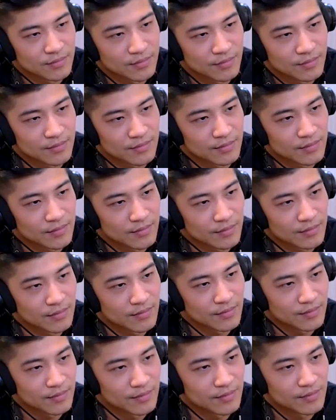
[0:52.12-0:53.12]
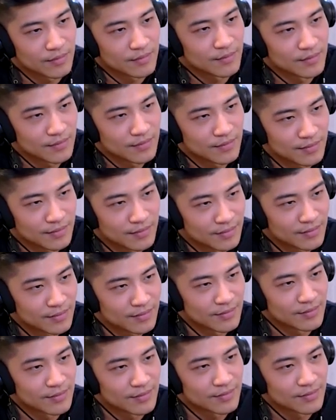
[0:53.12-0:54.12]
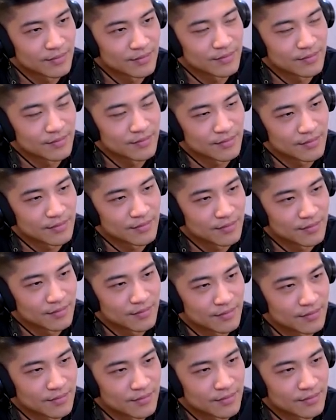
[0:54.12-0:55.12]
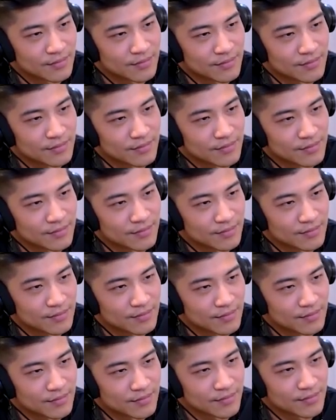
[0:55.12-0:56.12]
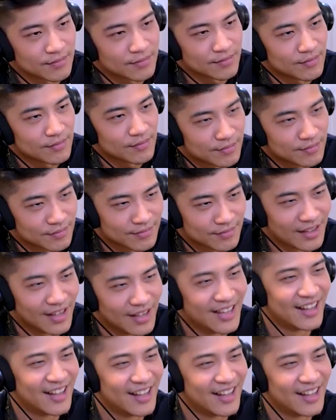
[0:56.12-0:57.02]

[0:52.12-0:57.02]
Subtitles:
(silent)